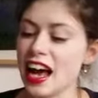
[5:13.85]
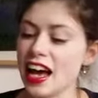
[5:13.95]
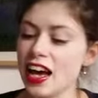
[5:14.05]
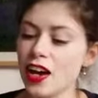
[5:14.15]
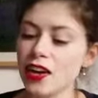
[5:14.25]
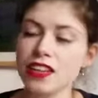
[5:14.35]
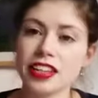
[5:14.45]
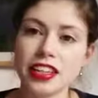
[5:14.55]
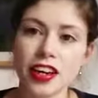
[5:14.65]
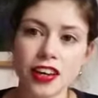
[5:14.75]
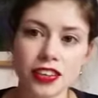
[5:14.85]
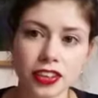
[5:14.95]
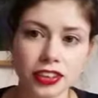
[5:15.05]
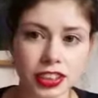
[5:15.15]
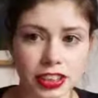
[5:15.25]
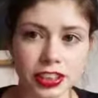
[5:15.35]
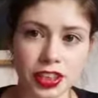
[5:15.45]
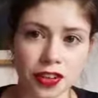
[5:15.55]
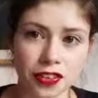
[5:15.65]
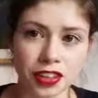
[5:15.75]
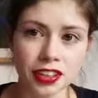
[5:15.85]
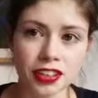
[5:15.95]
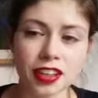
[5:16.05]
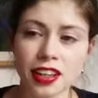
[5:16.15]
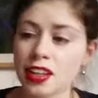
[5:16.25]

the Earth Conscious deodorant.